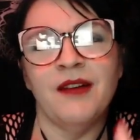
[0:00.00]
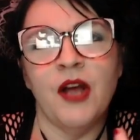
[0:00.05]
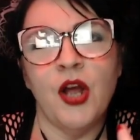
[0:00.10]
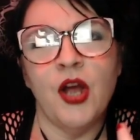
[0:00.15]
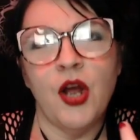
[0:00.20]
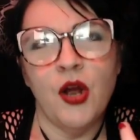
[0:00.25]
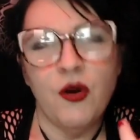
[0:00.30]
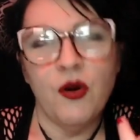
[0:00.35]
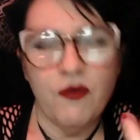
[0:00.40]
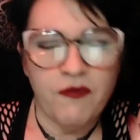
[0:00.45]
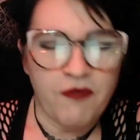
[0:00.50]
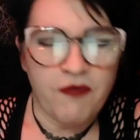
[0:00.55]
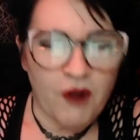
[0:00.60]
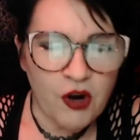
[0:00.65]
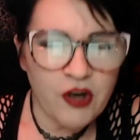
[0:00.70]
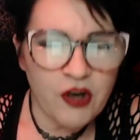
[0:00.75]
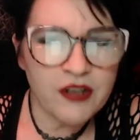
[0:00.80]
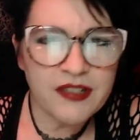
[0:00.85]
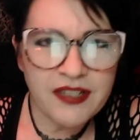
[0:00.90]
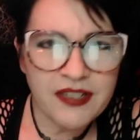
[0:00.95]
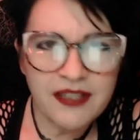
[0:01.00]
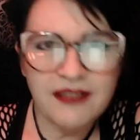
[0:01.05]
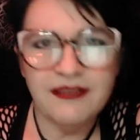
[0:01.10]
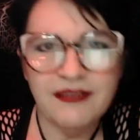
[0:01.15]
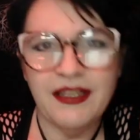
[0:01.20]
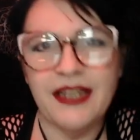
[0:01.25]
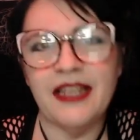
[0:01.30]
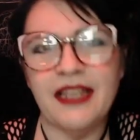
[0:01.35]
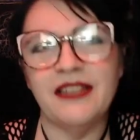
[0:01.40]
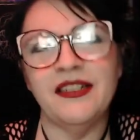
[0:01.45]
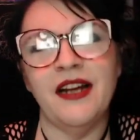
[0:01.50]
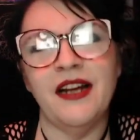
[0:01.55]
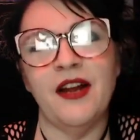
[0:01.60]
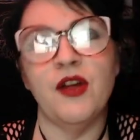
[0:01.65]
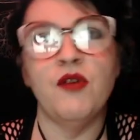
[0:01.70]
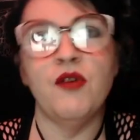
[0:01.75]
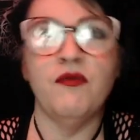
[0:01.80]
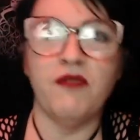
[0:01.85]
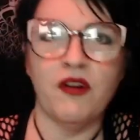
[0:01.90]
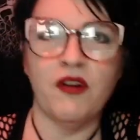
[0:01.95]
overt, like it's not
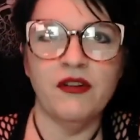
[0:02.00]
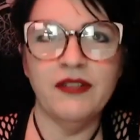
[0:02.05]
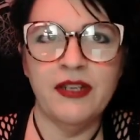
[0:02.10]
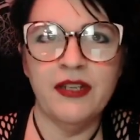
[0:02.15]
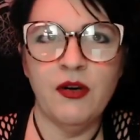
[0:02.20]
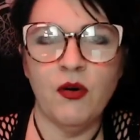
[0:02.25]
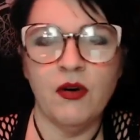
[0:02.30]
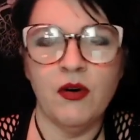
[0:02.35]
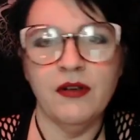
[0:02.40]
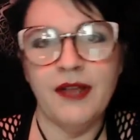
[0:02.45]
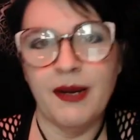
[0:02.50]
overtly horror,